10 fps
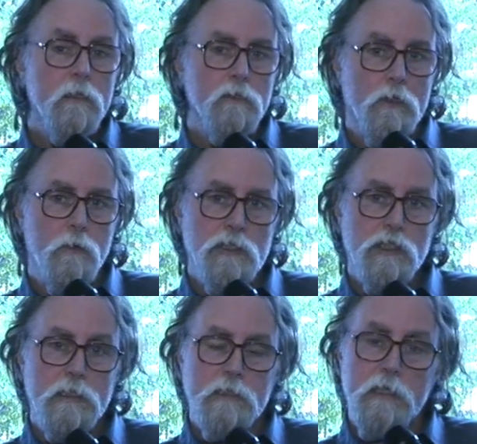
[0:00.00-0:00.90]
The
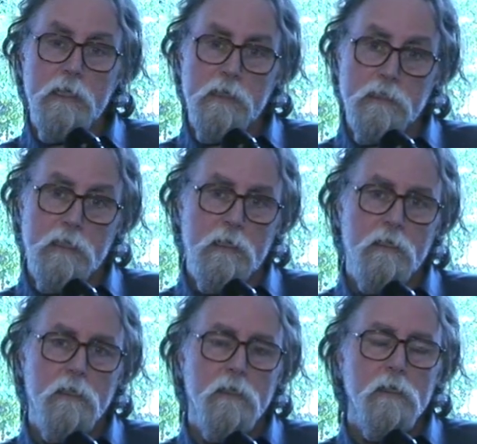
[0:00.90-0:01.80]
question is he?
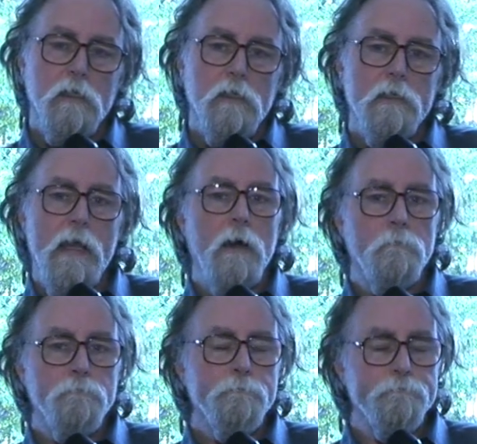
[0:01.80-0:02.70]
Now,
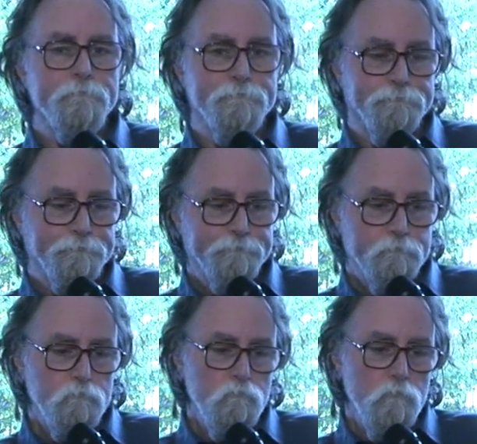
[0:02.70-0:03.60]

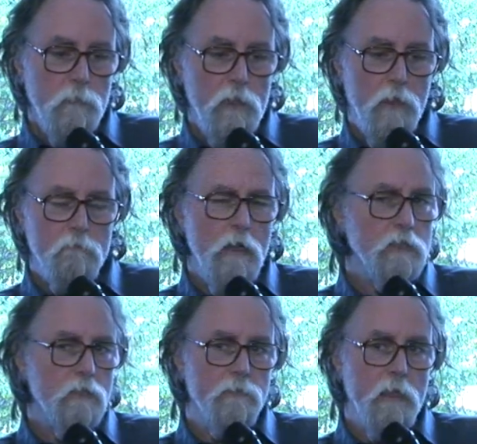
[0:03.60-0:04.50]
there
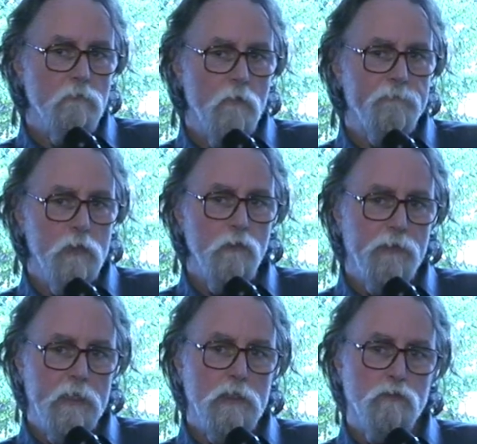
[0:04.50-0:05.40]
are a few
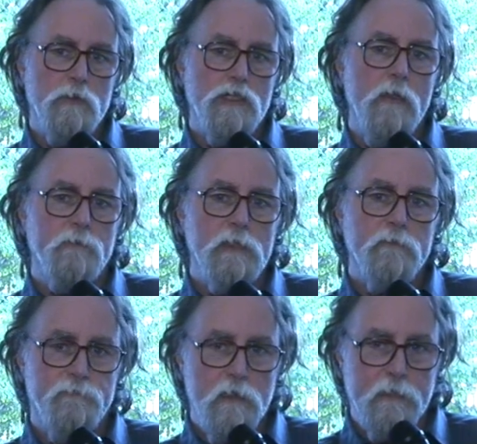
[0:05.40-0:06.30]
things which I've yet
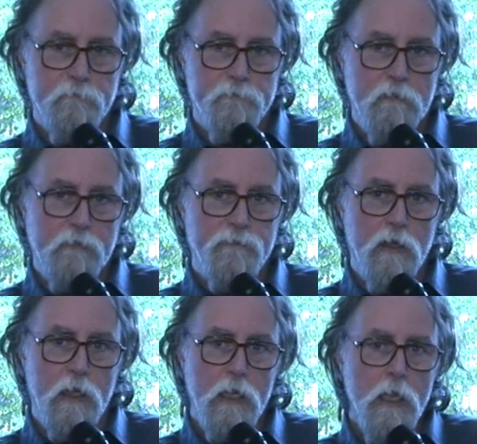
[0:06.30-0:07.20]
to
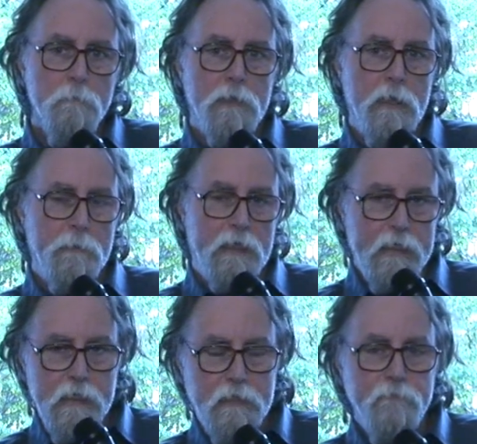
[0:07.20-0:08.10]
verify, but I
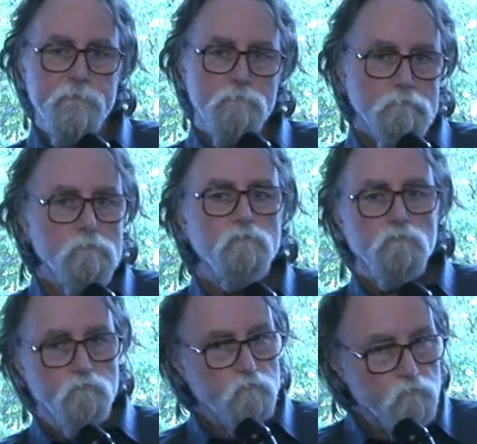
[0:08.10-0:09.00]
believe
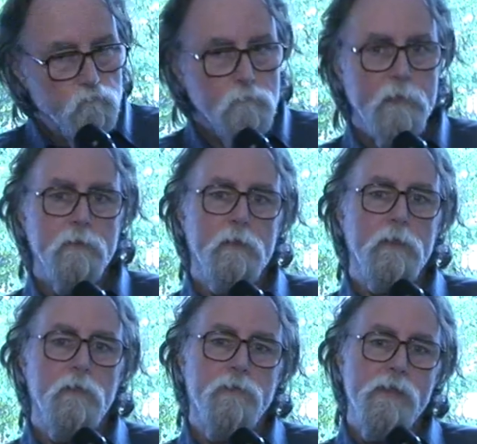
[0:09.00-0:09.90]

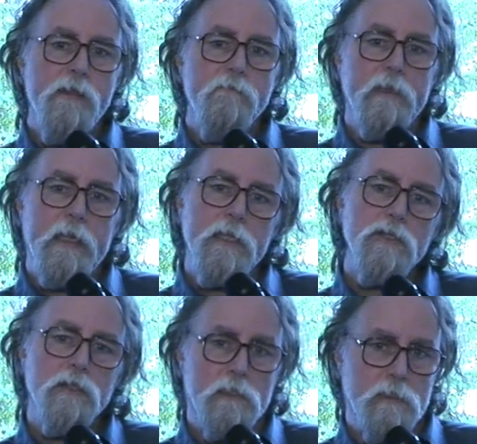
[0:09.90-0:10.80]
the
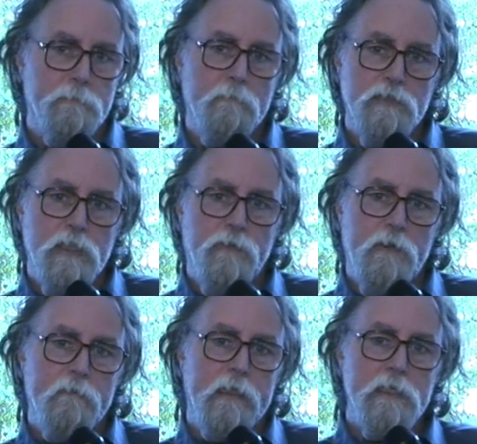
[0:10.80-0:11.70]
conspiracy
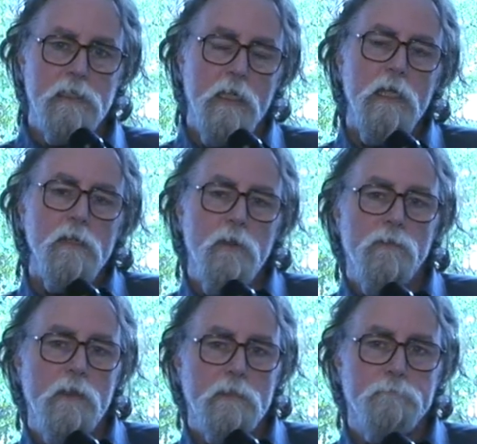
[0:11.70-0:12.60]
theory is that
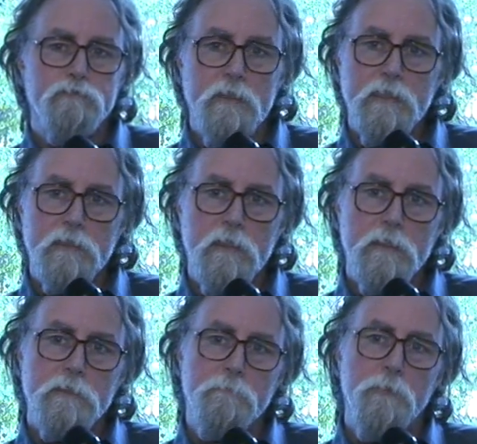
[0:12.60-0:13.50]
there's a
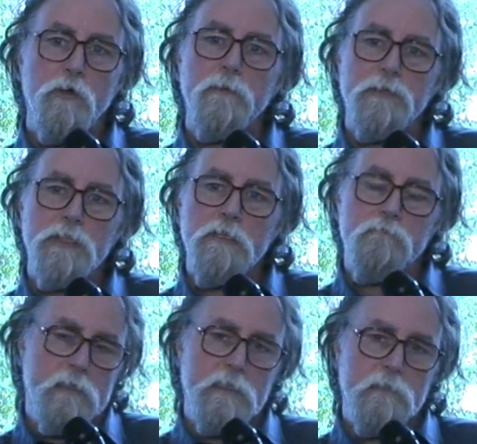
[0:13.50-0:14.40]
president's book of
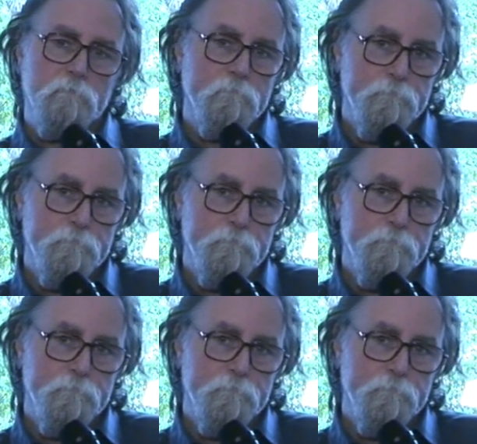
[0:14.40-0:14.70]
secrets.